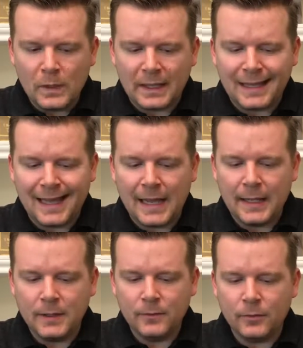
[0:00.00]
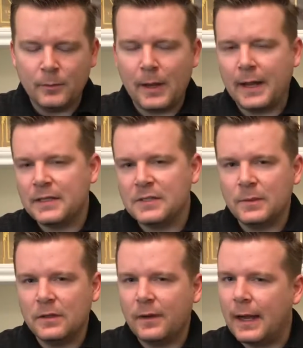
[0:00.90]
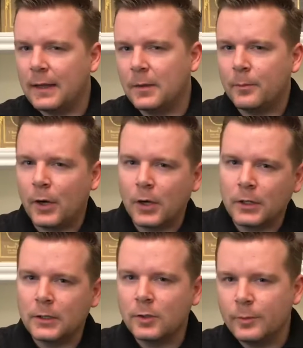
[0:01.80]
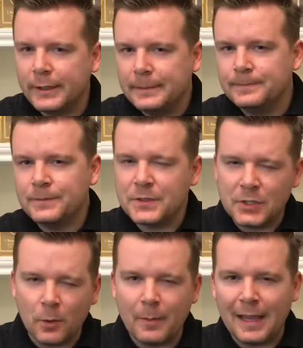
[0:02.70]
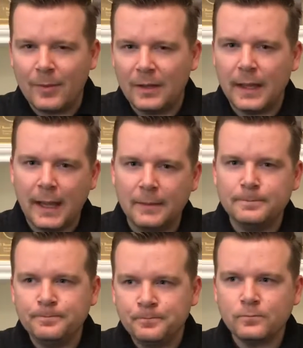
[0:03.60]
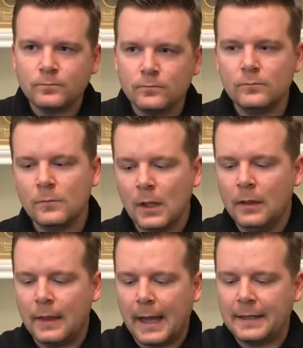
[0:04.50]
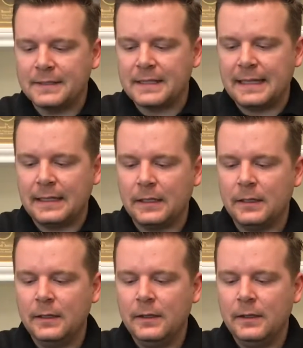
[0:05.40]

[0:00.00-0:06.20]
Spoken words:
It kind of reminds me of Highland Park a little bit, so maybe that is in